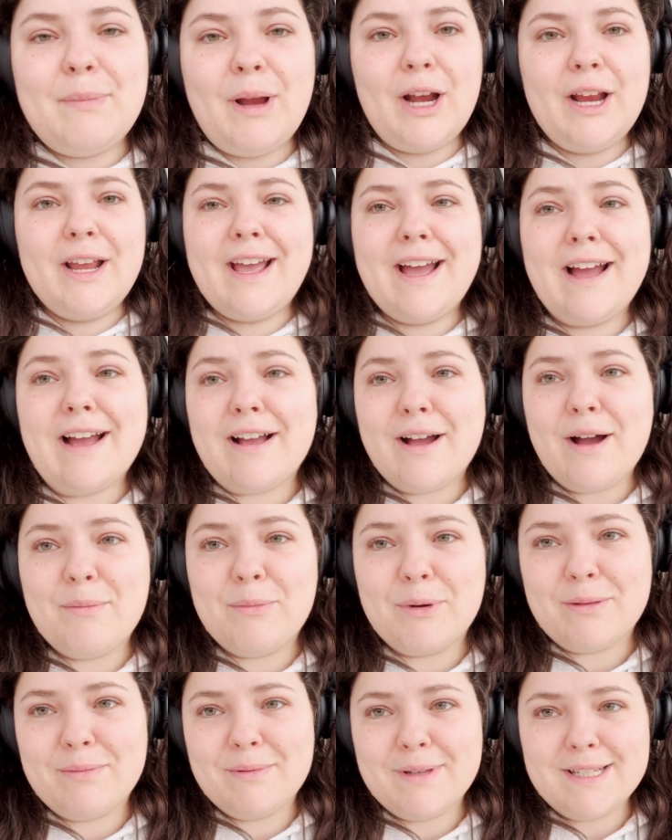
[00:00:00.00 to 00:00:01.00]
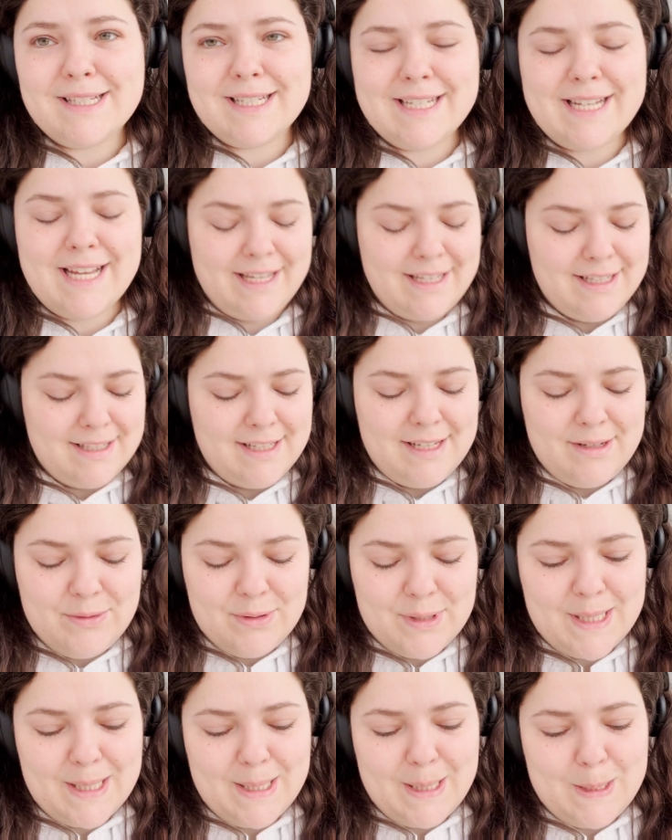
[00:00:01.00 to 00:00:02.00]
Mair can't come with me today because he
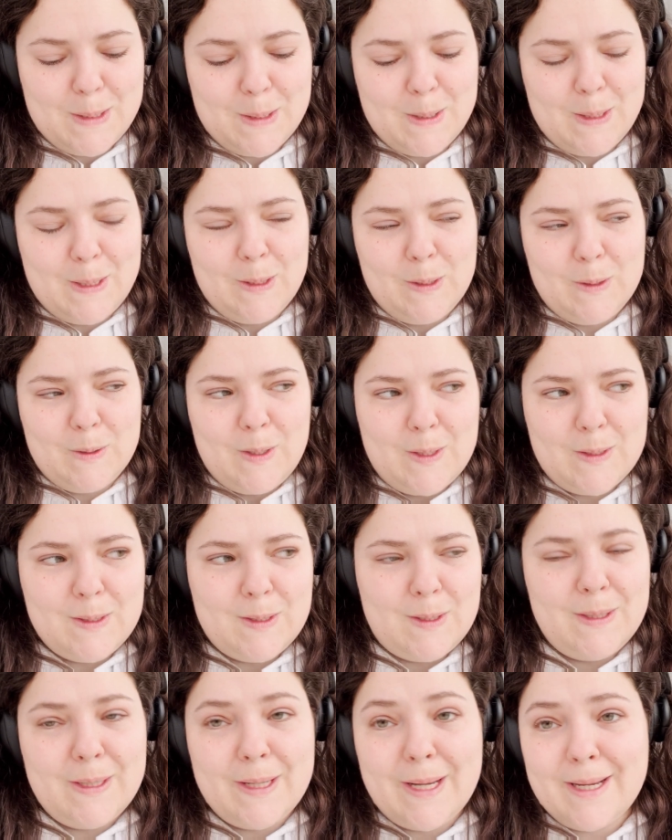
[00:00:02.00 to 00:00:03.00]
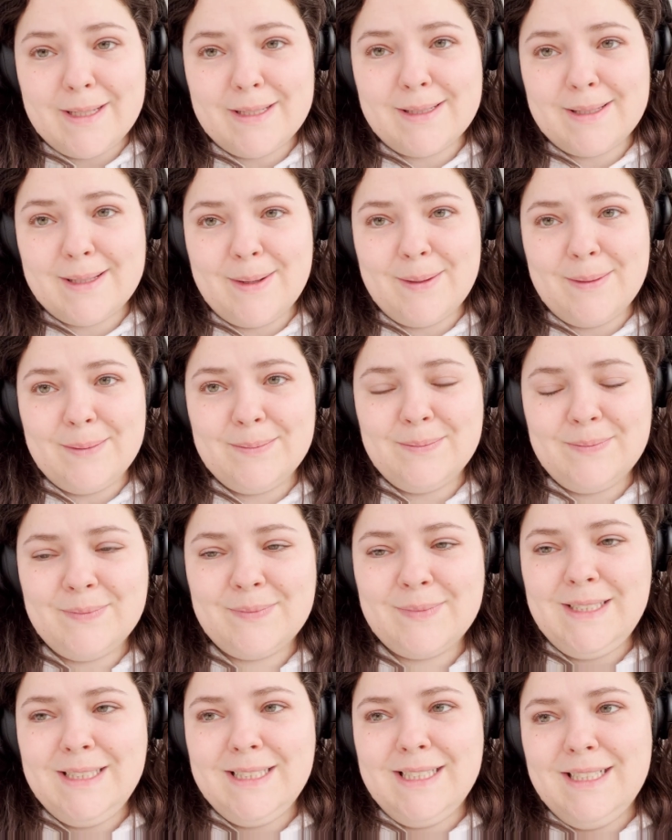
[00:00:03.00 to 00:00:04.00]
was a little ill yesterday, so
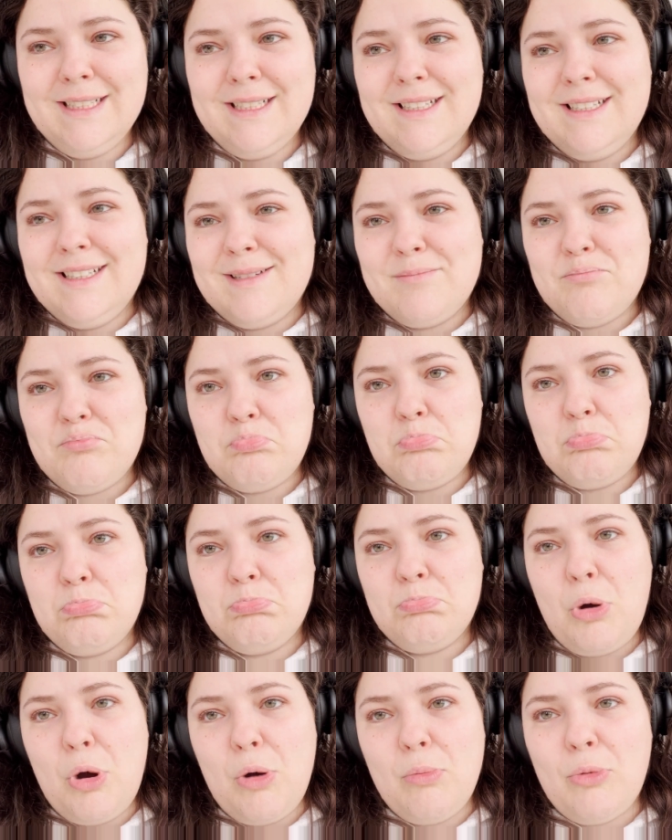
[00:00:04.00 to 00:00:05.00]
poor